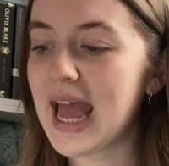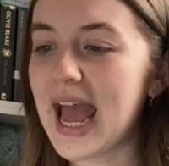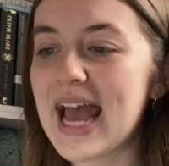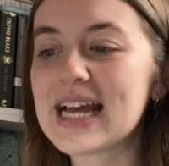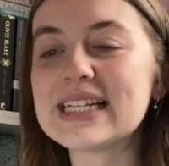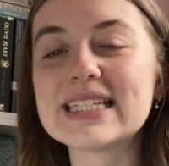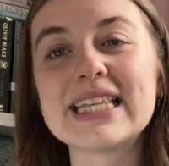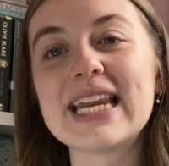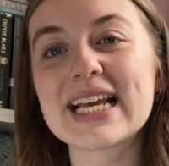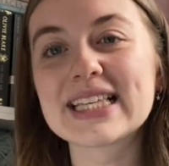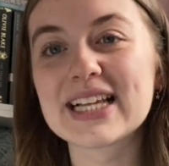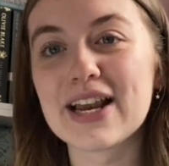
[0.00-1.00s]
and the
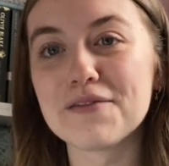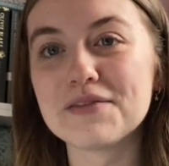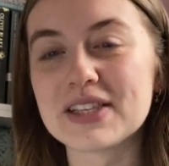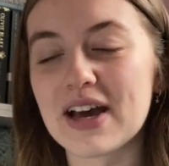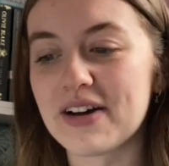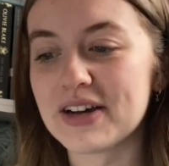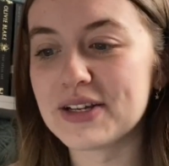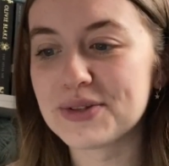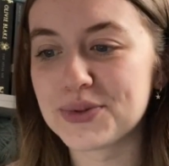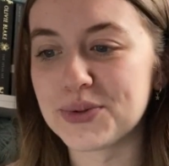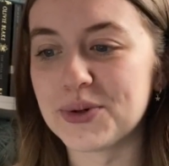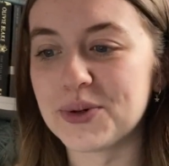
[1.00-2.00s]
next gloves that I
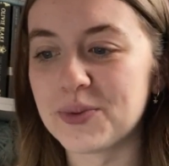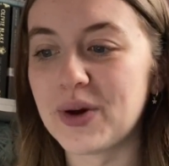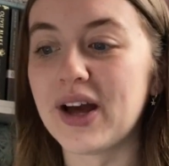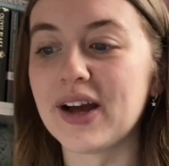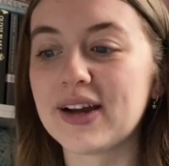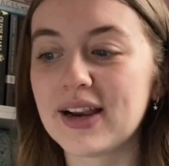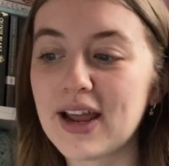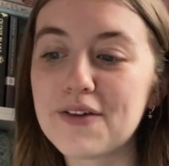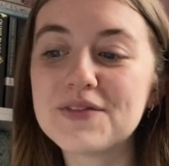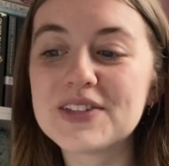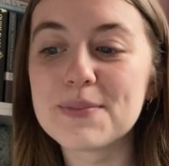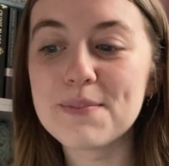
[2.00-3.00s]
saw were
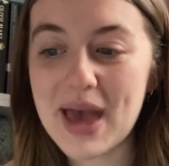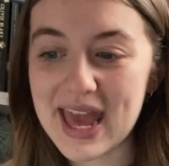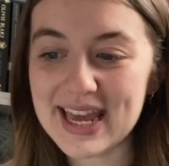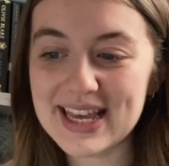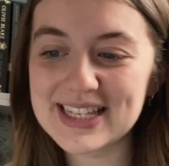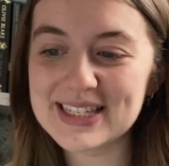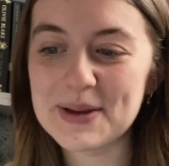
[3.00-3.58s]
Gloves Maze